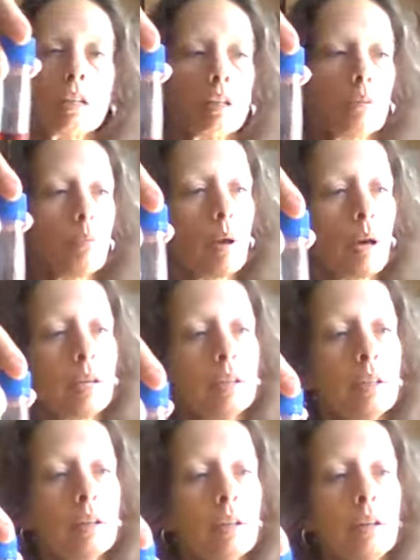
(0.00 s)
red
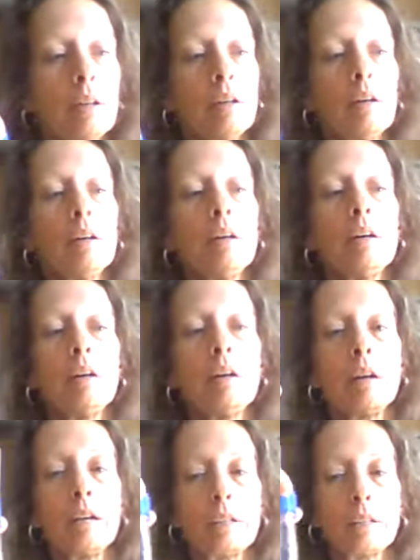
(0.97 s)

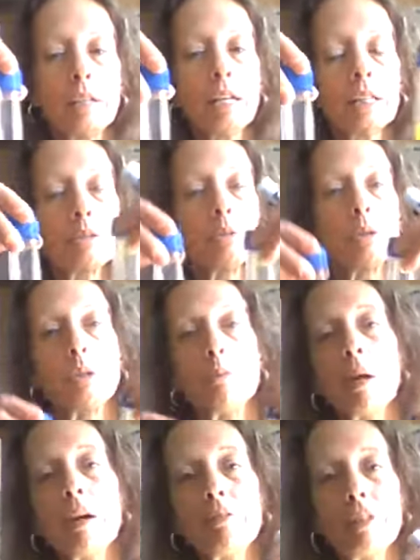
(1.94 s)
and yellow, and you
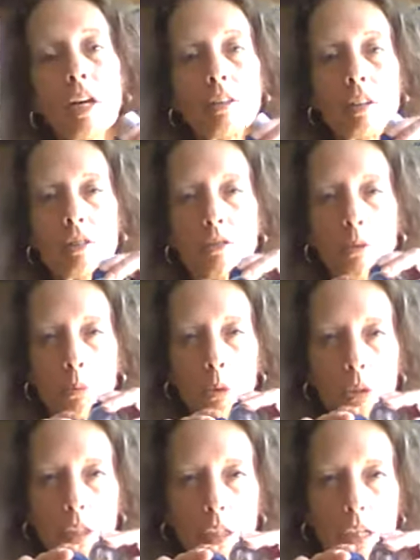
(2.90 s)
may have done this from
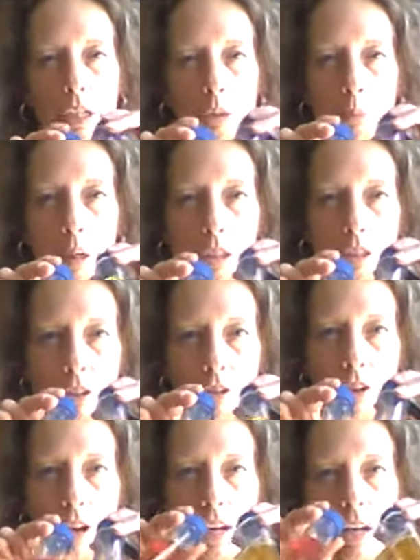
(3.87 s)
looking at your box of
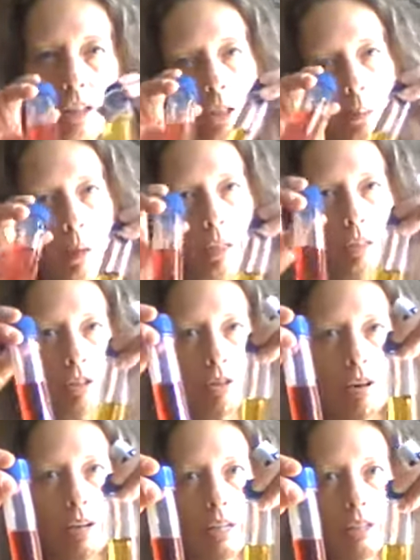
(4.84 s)
crayons. Your box of
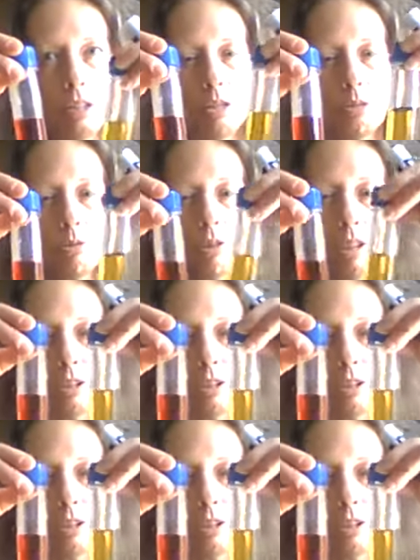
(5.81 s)
crayons is really